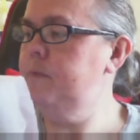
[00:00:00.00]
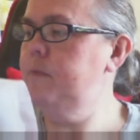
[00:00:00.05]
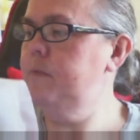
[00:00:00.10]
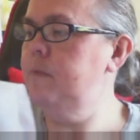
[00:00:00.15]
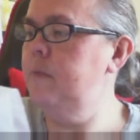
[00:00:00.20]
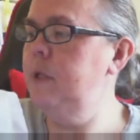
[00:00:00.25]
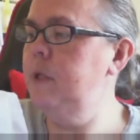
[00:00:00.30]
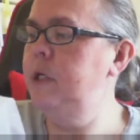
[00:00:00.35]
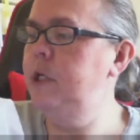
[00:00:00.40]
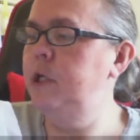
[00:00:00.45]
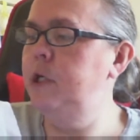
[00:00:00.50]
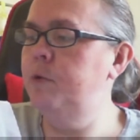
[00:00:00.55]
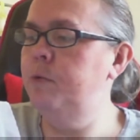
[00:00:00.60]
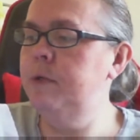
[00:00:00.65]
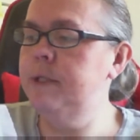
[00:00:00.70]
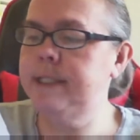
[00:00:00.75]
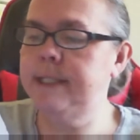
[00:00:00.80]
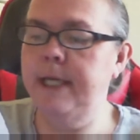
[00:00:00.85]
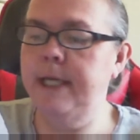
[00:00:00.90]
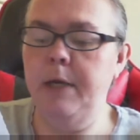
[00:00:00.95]
you will
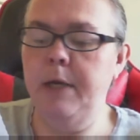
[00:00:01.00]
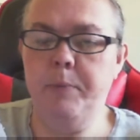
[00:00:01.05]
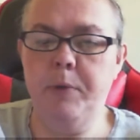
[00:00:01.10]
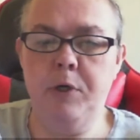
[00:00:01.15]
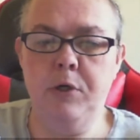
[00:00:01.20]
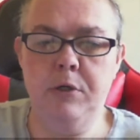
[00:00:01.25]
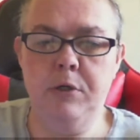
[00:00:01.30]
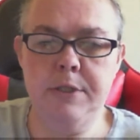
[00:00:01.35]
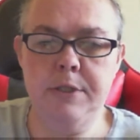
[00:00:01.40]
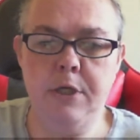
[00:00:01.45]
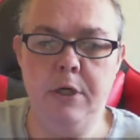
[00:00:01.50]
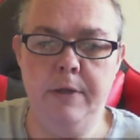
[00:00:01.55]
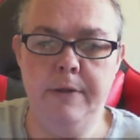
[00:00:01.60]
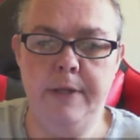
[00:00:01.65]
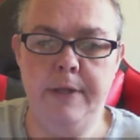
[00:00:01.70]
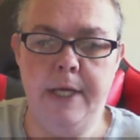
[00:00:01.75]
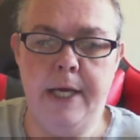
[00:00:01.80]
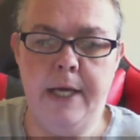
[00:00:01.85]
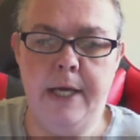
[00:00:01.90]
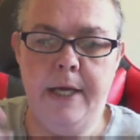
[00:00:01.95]
see a post on
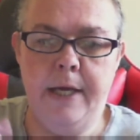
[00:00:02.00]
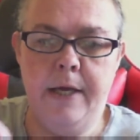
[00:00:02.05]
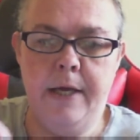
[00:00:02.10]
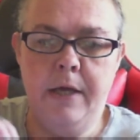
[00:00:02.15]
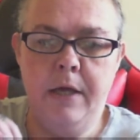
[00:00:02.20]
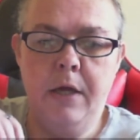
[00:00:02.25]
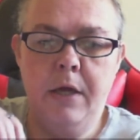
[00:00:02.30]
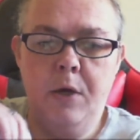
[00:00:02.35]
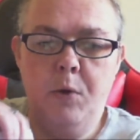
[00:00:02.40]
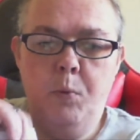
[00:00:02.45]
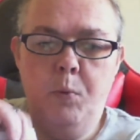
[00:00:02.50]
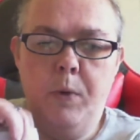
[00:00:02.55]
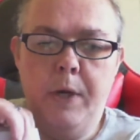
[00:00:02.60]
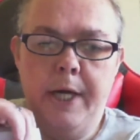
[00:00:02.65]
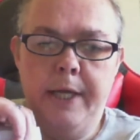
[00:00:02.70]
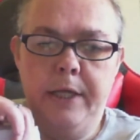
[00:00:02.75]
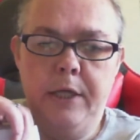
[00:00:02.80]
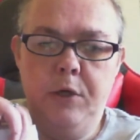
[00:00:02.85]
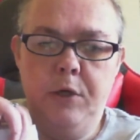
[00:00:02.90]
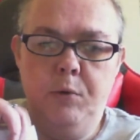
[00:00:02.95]
there where
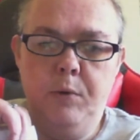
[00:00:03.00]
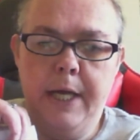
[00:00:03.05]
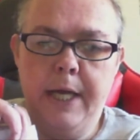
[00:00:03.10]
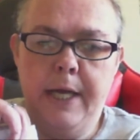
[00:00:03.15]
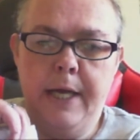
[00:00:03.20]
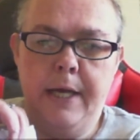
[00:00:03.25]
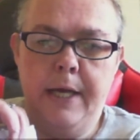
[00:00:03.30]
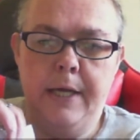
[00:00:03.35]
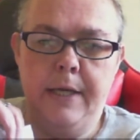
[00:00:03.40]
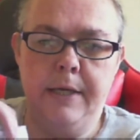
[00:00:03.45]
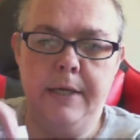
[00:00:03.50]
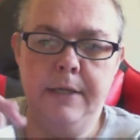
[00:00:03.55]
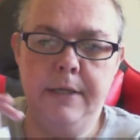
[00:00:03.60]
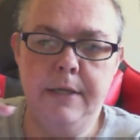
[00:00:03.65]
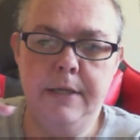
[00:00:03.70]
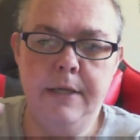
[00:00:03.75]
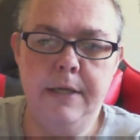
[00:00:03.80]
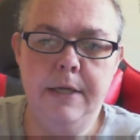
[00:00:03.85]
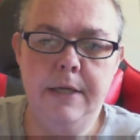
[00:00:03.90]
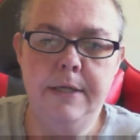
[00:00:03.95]
you can
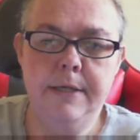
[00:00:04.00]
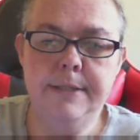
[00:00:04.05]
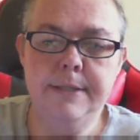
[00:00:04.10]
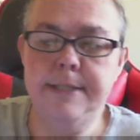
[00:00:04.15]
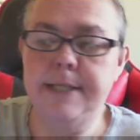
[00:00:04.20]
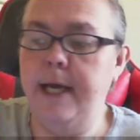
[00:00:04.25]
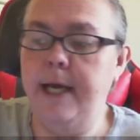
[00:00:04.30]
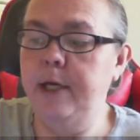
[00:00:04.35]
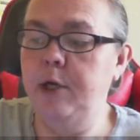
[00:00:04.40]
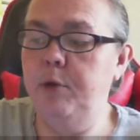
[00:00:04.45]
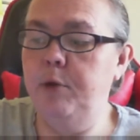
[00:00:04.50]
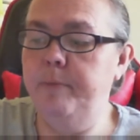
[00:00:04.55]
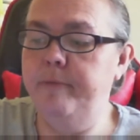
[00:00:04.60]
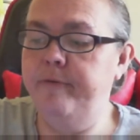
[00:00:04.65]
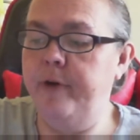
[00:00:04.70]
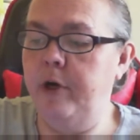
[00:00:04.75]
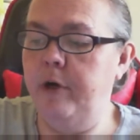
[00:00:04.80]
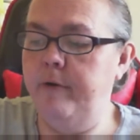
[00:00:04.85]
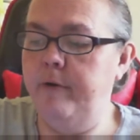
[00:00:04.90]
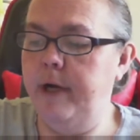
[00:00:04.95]
sign up for
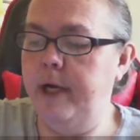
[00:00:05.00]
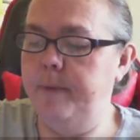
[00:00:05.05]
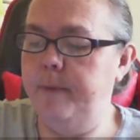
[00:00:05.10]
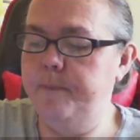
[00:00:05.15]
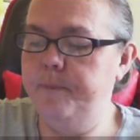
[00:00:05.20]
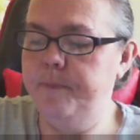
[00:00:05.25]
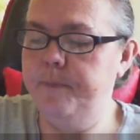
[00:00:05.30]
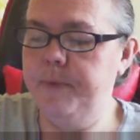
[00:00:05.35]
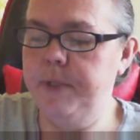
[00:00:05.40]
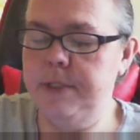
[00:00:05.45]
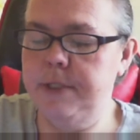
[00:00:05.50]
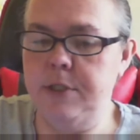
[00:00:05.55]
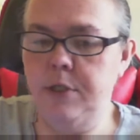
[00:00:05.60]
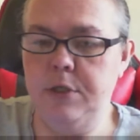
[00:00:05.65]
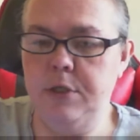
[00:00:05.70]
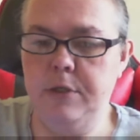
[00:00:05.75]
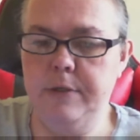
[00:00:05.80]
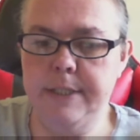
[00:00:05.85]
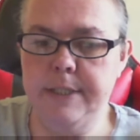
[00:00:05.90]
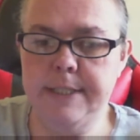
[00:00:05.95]
it. So the
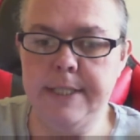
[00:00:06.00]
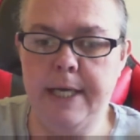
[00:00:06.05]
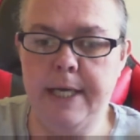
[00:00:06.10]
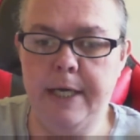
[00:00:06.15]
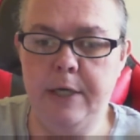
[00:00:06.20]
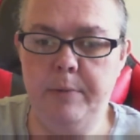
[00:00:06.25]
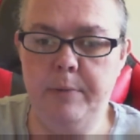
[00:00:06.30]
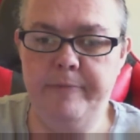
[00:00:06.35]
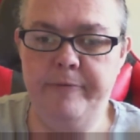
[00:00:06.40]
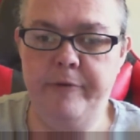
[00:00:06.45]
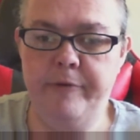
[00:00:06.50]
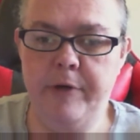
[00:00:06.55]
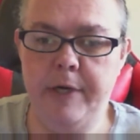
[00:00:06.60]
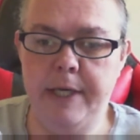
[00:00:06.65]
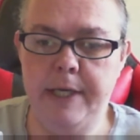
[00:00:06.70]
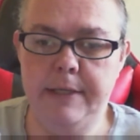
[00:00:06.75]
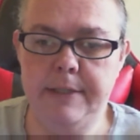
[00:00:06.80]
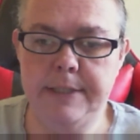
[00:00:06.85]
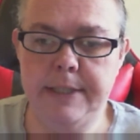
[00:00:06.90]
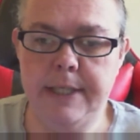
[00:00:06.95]
sign up for it
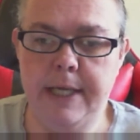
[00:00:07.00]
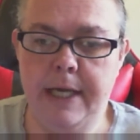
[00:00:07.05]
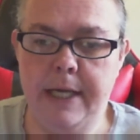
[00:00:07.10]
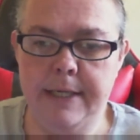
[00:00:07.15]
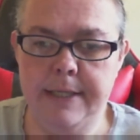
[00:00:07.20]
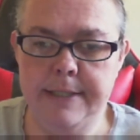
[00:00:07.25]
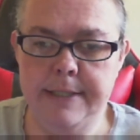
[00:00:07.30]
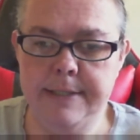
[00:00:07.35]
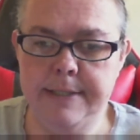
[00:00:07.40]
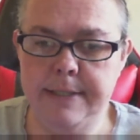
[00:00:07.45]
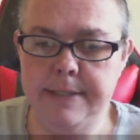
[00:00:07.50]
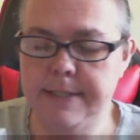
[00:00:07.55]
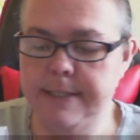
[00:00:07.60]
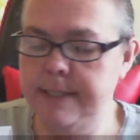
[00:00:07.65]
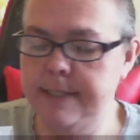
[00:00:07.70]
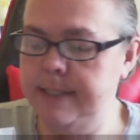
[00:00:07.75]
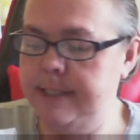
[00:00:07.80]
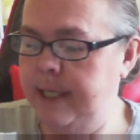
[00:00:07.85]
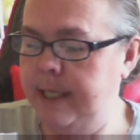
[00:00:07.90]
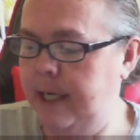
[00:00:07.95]
has
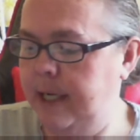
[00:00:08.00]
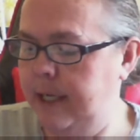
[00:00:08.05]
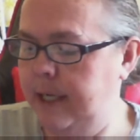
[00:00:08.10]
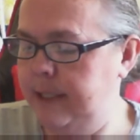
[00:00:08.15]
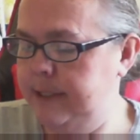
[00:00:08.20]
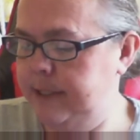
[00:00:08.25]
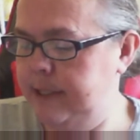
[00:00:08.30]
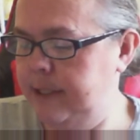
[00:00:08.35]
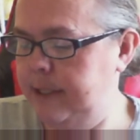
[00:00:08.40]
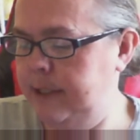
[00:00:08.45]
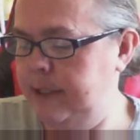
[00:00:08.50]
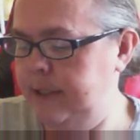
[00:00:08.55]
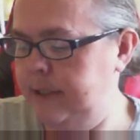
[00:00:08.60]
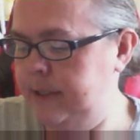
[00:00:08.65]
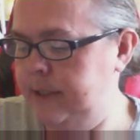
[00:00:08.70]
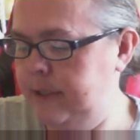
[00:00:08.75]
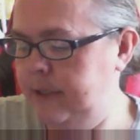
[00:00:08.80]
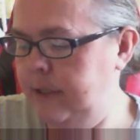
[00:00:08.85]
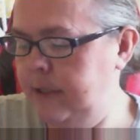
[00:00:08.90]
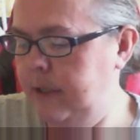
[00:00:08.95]
started.
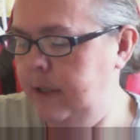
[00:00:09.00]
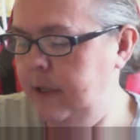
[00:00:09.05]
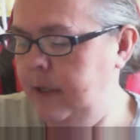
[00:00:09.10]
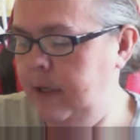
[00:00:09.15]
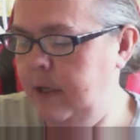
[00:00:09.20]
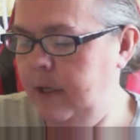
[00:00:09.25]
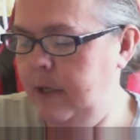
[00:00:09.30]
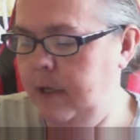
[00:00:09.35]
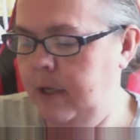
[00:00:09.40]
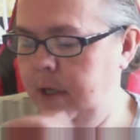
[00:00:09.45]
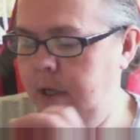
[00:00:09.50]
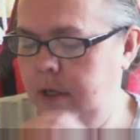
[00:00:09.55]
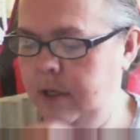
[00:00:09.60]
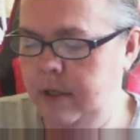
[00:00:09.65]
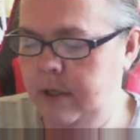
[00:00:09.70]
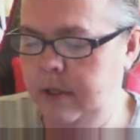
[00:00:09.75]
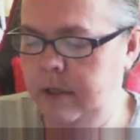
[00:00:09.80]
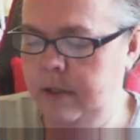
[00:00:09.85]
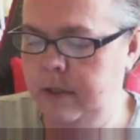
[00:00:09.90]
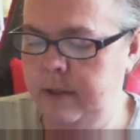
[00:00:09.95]

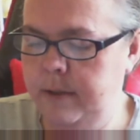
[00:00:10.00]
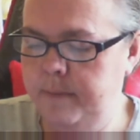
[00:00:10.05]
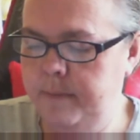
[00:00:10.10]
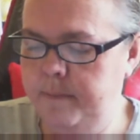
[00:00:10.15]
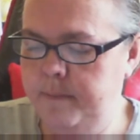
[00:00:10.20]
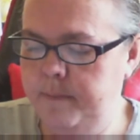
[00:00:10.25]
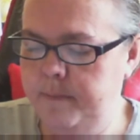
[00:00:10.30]
I